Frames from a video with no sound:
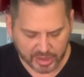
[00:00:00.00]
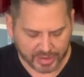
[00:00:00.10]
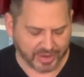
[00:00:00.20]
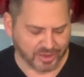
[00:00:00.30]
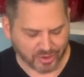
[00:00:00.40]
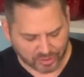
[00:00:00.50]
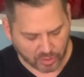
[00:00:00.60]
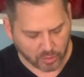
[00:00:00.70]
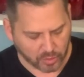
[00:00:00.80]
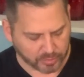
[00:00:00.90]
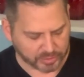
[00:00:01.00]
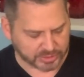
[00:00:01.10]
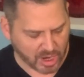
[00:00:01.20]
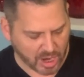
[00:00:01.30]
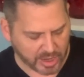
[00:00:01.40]
in your horrible
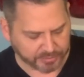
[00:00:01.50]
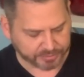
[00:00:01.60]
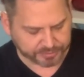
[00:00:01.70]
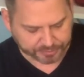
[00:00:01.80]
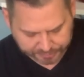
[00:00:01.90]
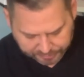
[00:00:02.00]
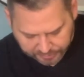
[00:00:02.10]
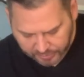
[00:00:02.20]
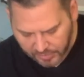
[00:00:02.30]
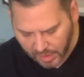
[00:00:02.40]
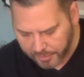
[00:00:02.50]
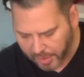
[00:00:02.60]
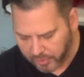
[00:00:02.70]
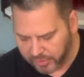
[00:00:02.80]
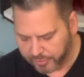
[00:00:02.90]
time.
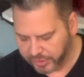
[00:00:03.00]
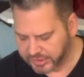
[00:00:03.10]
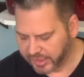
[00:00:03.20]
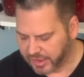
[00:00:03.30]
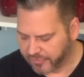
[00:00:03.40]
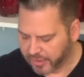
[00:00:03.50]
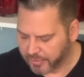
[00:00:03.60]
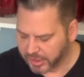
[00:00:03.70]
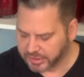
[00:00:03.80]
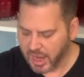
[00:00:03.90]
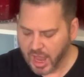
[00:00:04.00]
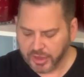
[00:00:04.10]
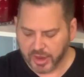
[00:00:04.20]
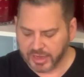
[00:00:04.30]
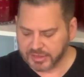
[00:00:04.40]
But we appreciate that very much.
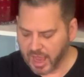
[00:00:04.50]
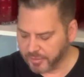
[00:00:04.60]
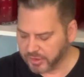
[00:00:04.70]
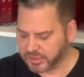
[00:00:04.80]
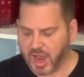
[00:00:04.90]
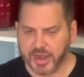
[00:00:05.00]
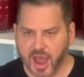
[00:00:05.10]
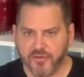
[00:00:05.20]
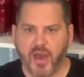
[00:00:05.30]
You guys, I'm going to sign off.